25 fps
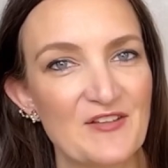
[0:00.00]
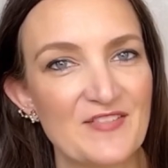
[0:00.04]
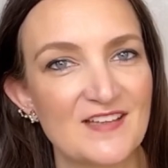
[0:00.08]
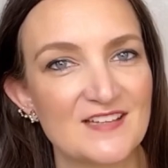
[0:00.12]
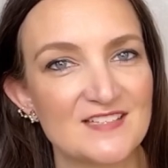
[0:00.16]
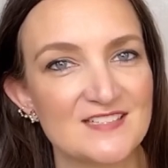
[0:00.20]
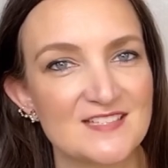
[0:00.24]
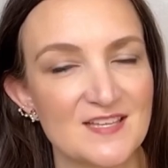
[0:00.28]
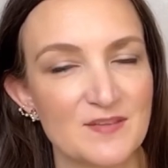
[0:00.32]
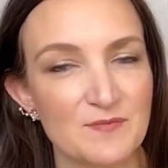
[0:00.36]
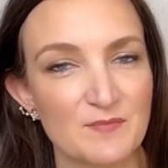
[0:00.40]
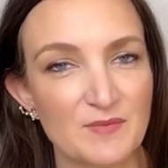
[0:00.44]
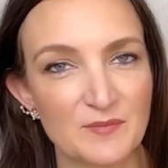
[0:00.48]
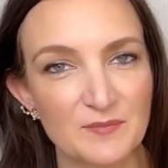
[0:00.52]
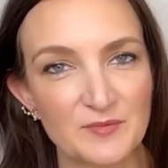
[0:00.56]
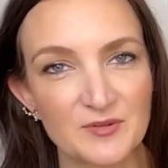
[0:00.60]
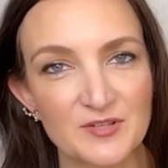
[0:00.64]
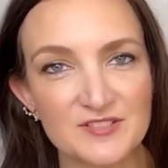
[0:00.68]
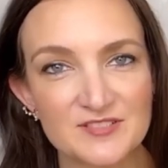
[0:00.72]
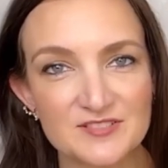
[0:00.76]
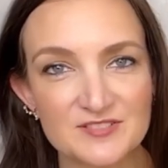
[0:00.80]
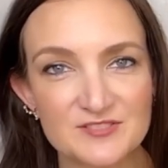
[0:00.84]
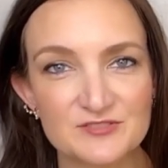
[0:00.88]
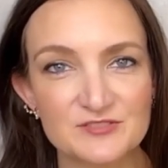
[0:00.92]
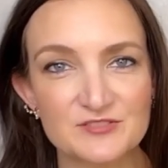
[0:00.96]
That's a member
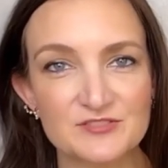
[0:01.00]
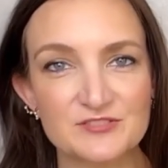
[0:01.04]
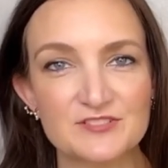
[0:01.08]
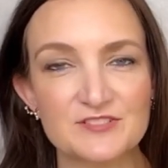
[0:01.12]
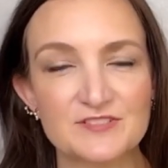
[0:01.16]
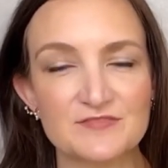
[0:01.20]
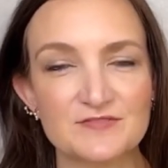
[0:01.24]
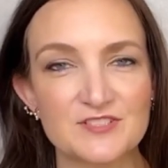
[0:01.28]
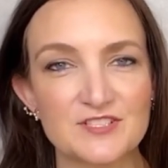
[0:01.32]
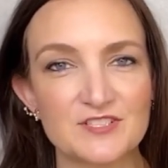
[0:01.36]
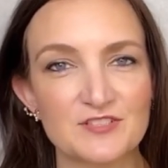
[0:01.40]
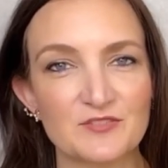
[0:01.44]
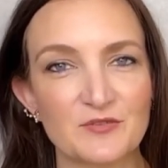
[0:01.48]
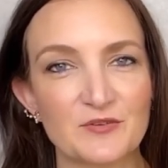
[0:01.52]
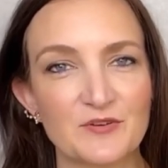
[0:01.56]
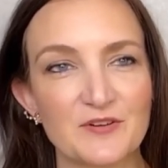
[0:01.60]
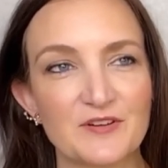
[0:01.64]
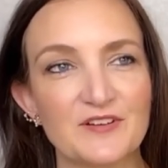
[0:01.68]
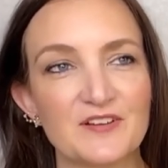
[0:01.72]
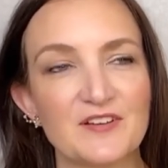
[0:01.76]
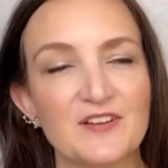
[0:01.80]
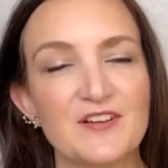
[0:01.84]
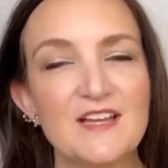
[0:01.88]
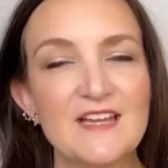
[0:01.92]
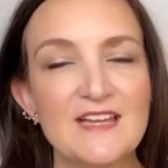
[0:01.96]
exclusive
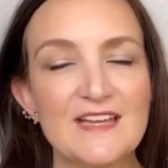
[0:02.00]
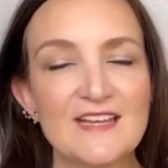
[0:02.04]
tutorial.